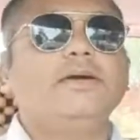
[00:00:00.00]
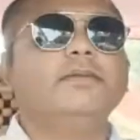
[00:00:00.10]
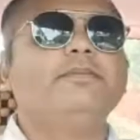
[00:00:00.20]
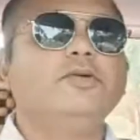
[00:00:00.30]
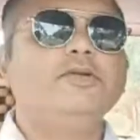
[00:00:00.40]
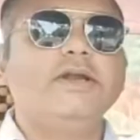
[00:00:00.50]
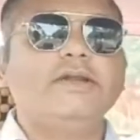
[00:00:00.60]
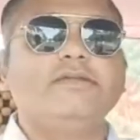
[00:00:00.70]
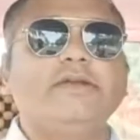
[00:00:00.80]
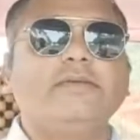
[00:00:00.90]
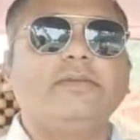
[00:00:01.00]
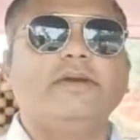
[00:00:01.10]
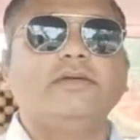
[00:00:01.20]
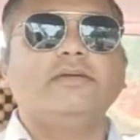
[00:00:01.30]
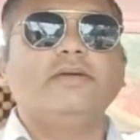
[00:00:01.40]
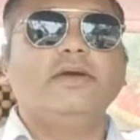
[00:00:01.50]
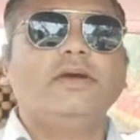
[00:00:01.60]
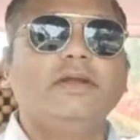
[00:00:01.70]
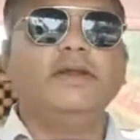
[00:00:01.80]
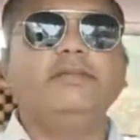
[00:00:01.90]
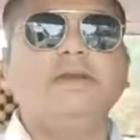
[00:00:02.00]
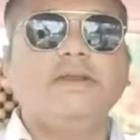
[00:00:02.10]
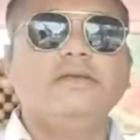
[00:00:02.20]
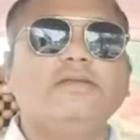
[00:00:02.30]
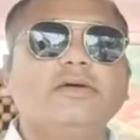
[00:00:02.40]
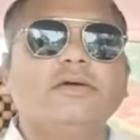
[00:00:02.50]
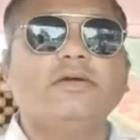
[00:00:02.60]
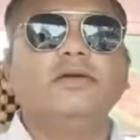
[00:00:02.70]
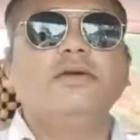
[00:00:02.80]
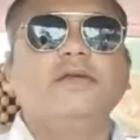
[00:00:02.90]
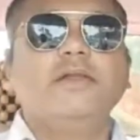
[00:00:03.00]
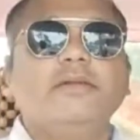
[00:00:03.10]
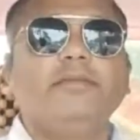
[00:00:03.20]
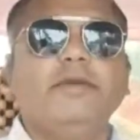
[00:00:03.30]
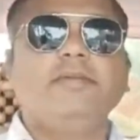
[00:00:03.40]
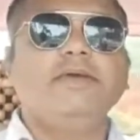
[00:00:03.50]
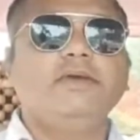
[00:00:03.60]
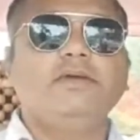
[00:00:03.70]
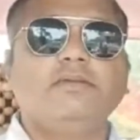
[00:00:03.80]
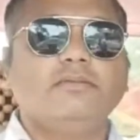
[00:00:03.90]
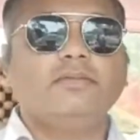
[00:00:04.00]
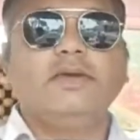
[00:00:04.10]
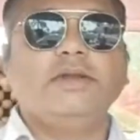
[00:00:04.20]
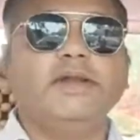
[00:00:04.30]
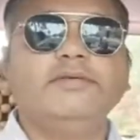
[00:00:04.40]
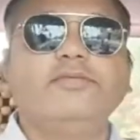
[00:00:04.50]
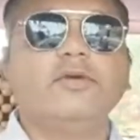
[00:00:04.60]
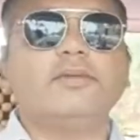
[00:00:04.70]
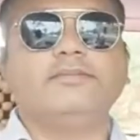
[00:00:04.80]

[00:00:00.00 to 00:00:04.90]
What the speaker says: put that statement in any meetings or maybe in any forum.